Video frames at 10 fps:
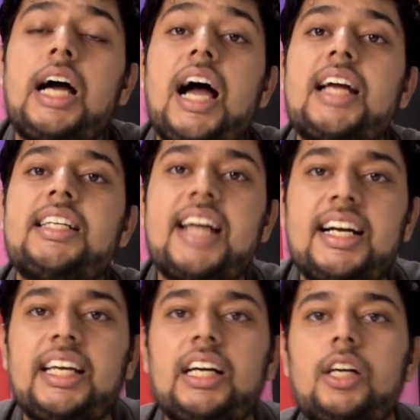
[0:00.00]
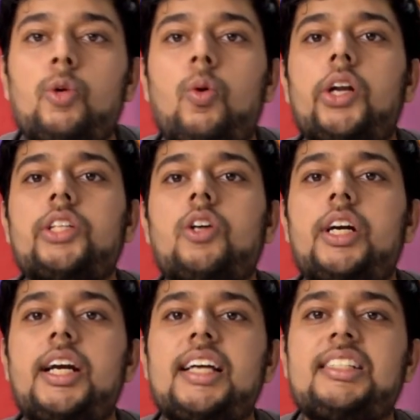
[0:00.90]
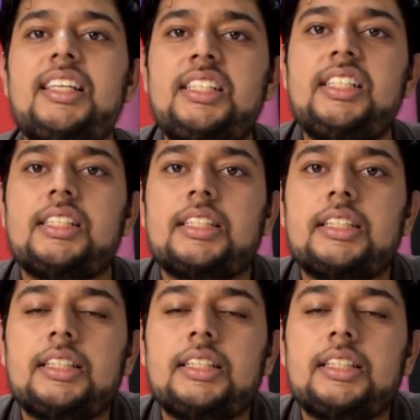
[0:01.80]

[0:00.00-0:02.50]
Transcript: identical to what is already existing.